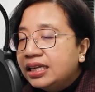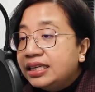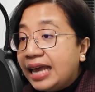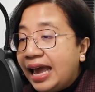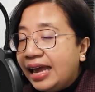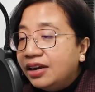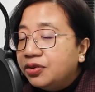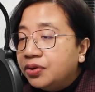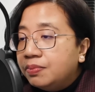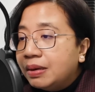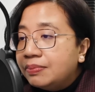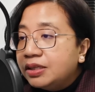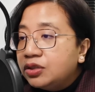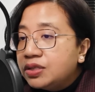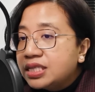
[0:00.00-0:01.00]
Then
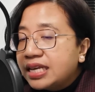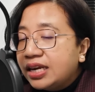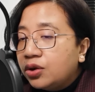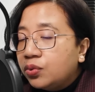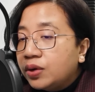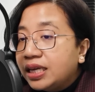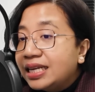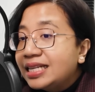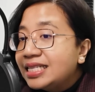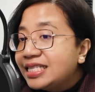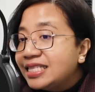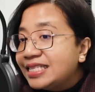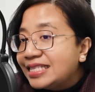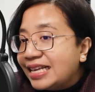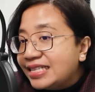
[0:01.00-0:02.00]
remember to say the word
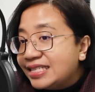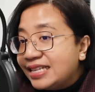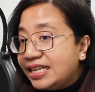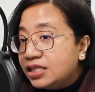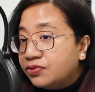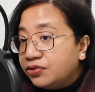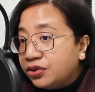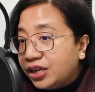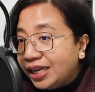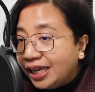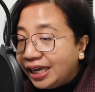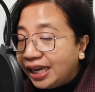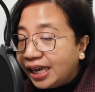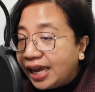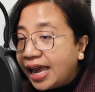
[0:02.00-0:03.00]

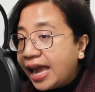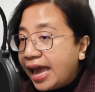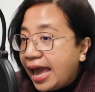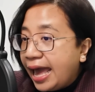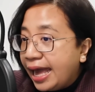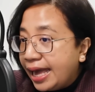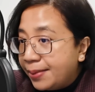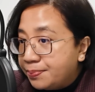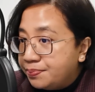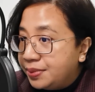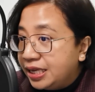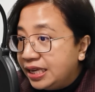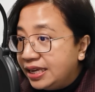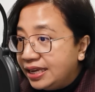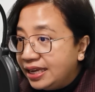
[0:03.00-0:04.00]
successfully,
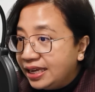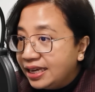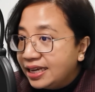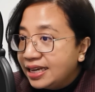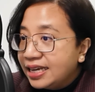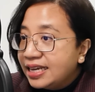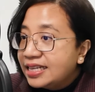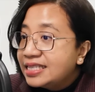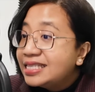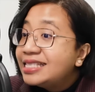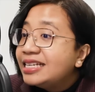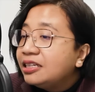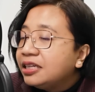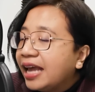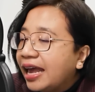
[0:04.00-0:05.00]
happy,
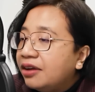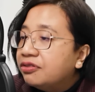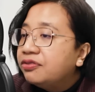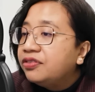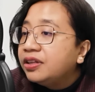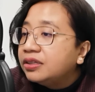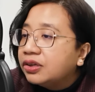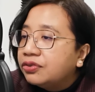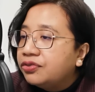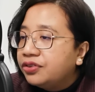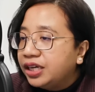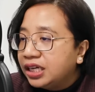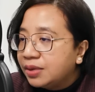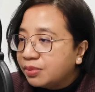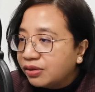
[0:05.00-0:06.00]
still can feel the
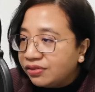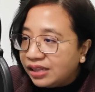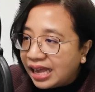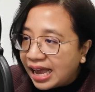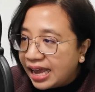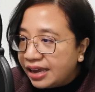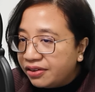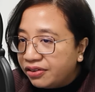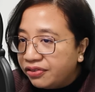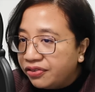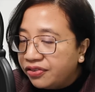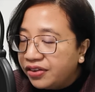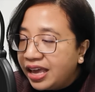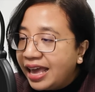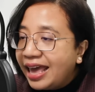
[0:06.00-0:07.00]
freedom of
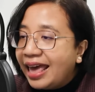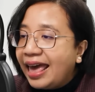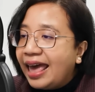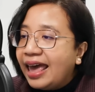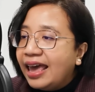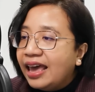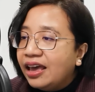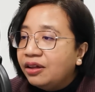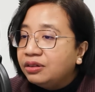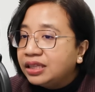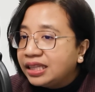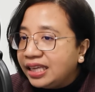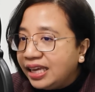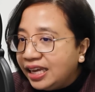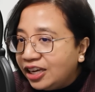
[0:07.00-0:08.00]
life,
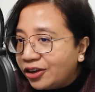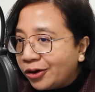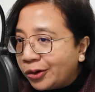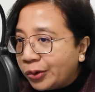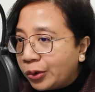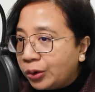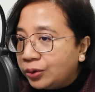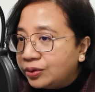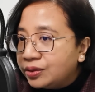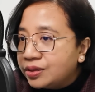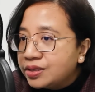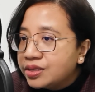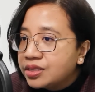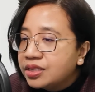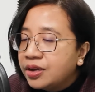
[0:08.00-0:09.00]
healthy in your
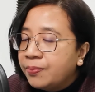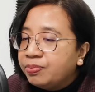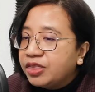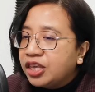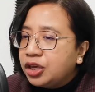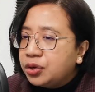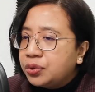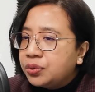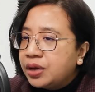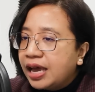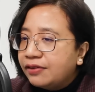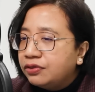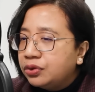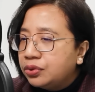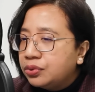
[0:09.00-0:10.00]
goals. You
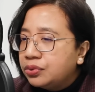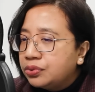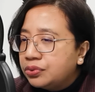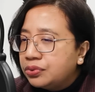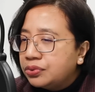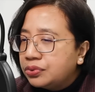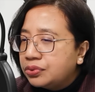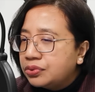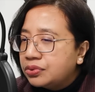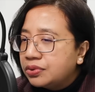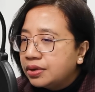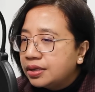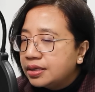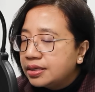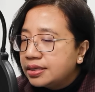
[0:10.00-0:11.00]
have to
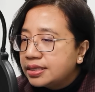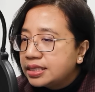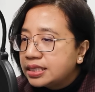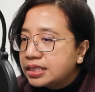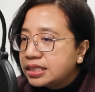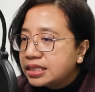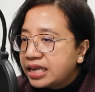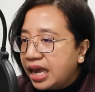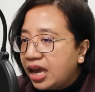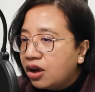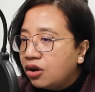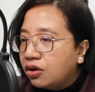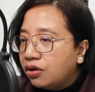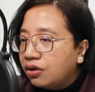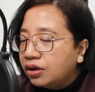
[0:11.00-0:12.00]
say
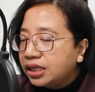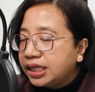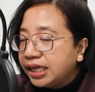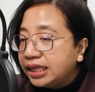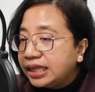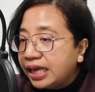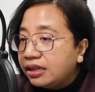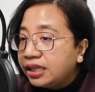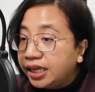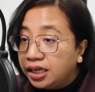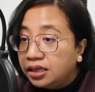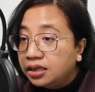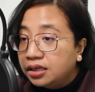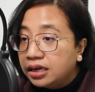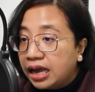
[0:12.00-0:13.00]
or detail
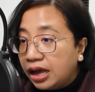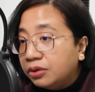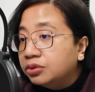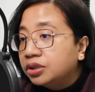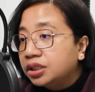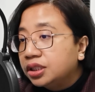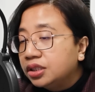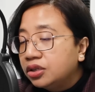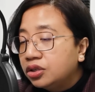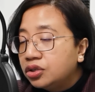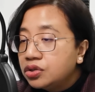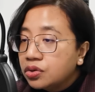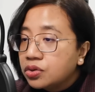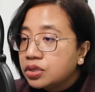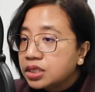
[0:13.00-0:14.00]
it out,
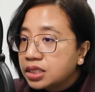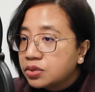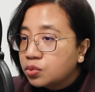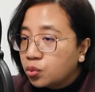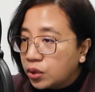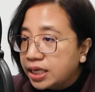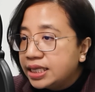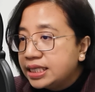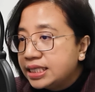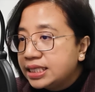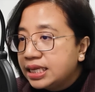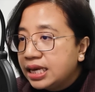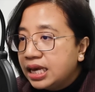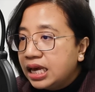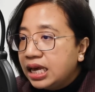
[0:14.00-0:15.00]
those words.